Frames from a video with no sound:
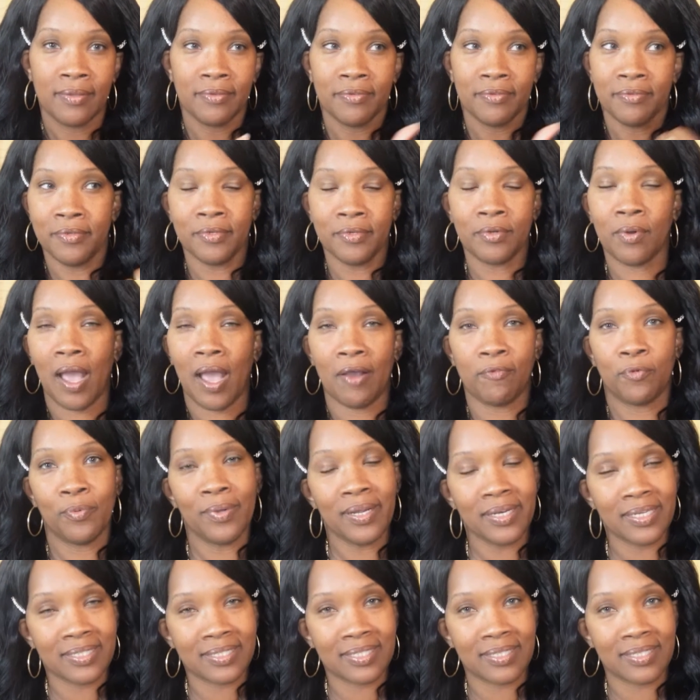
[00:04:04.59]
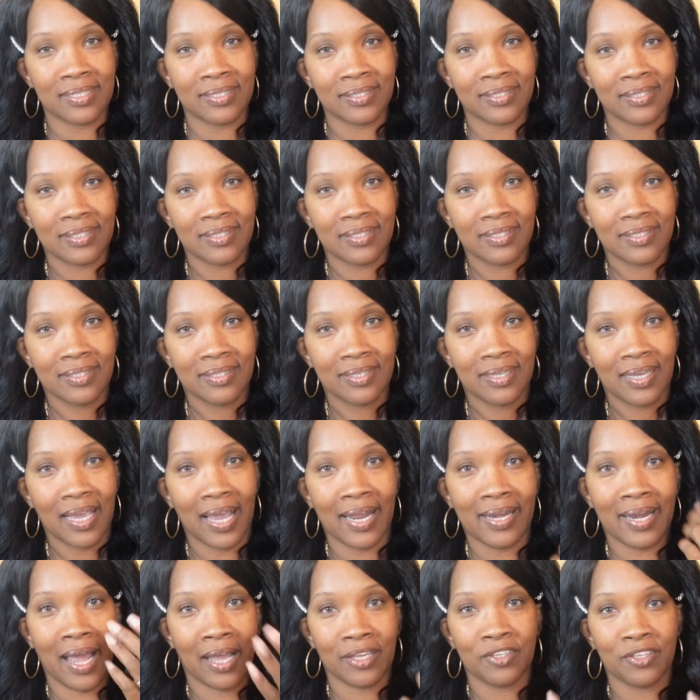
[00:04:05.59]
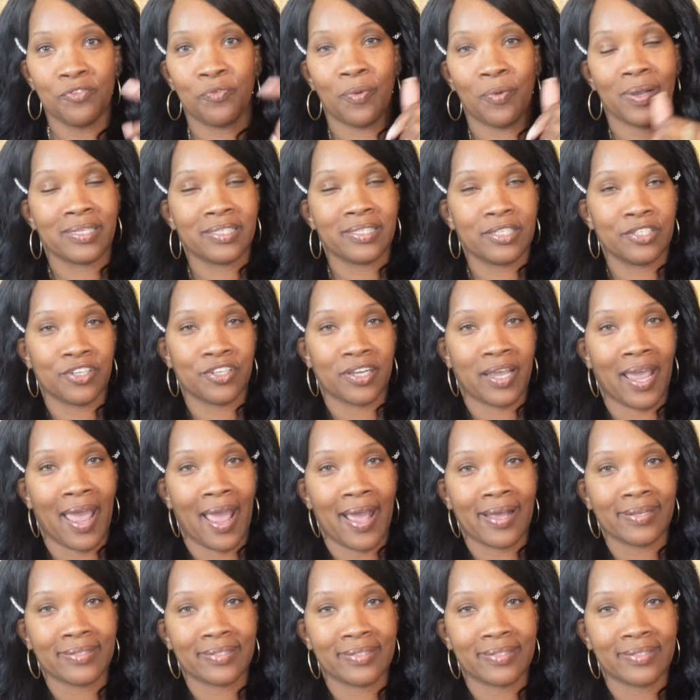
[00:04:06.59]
you don't have witnesses and now you wasted your gas.